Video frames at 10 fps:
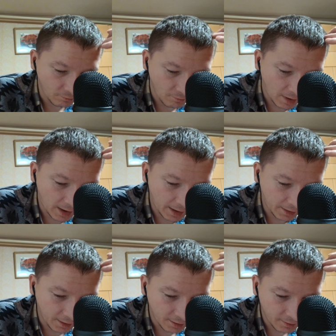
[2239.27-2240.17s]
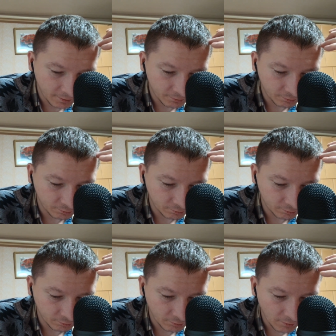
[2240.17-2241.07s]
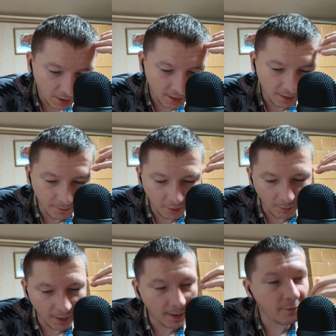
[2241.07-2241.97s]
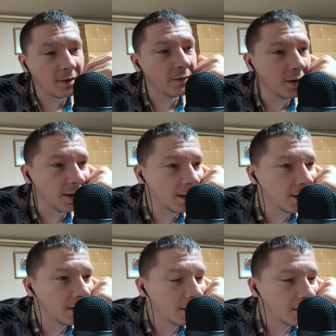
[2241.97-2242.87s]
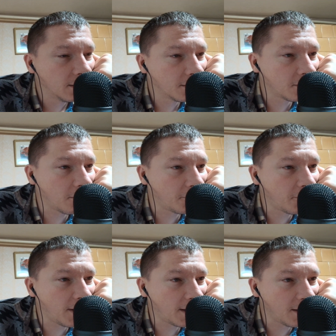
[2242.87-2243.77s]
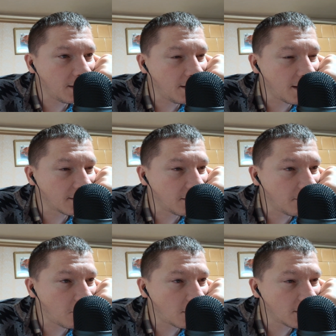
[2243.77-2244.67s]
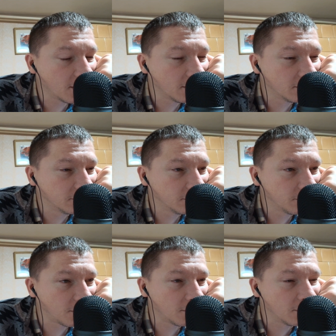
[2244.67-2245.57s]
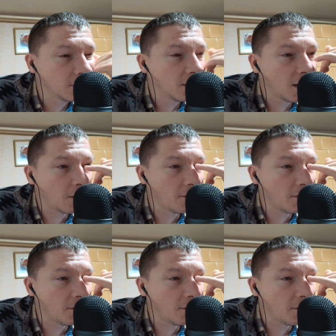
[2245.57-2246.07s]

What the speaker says: But is the problem with the software that it doesn't work? How